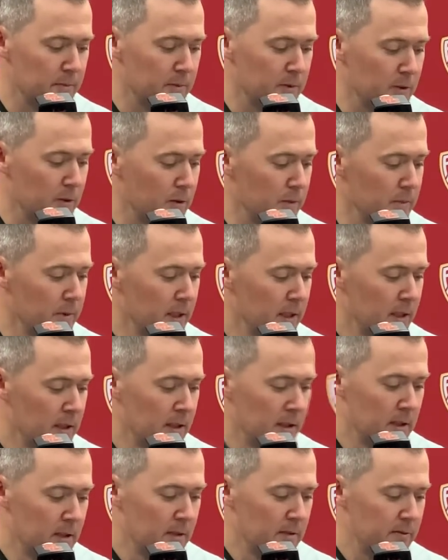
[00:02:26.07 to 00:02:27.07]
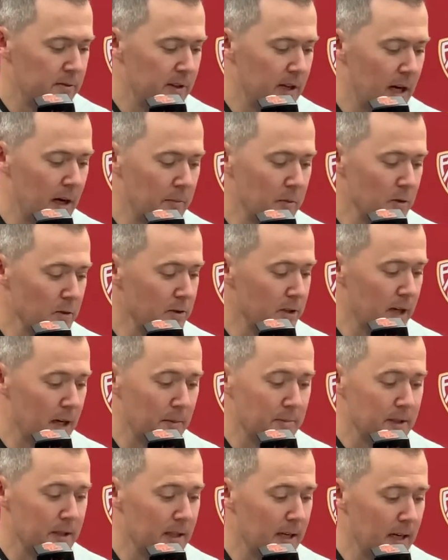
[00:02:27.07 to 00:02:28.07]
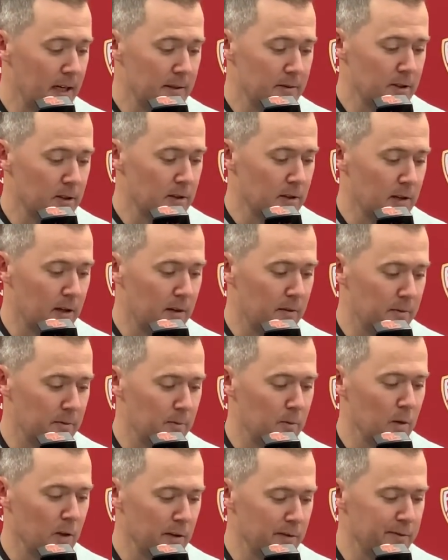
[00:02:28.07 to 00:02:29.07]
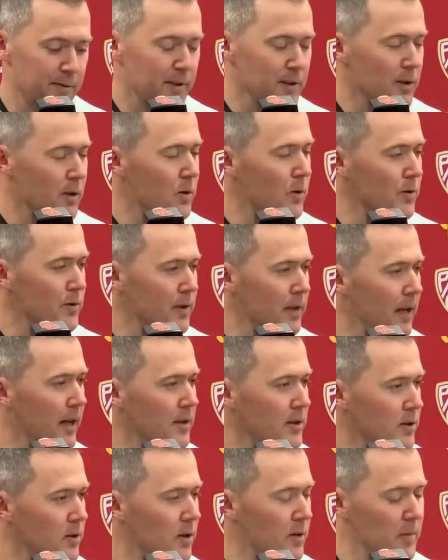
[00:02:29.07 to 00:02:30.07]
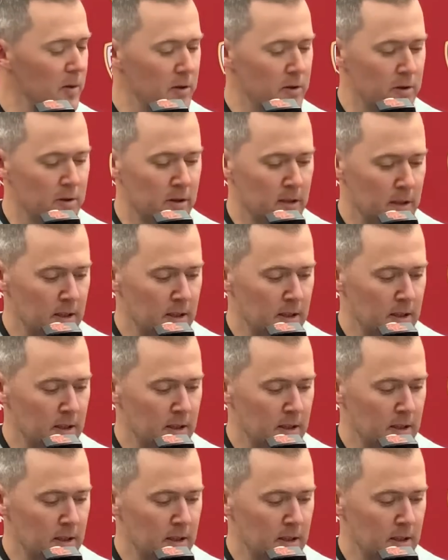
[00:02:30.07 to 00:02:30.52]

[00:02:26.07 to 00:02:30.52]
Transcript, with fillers: So phenomenal job tonight. Just uh, really physical line of scrimmage.